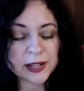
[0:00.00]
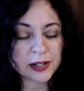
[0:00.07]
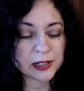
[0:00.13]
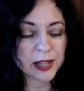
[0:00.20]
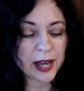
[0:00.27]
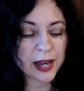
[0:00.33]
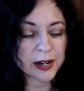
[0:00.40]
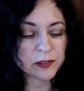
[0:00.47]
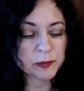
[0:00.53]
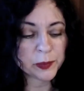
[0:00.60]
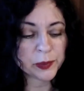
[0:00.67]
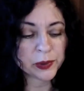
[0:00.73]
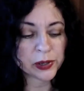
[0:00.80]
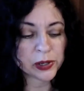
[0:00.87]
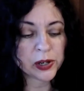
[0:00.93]
A lot of
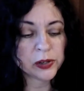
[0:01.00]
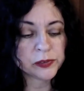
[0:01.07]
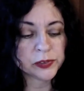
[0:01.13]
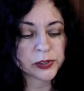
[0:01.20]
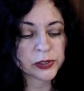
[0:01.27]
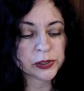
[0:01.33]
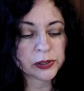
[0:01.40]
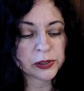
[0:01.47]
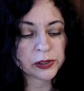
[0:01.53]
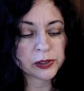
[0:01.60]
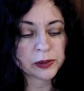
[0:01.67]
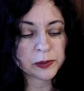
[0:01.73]
more covert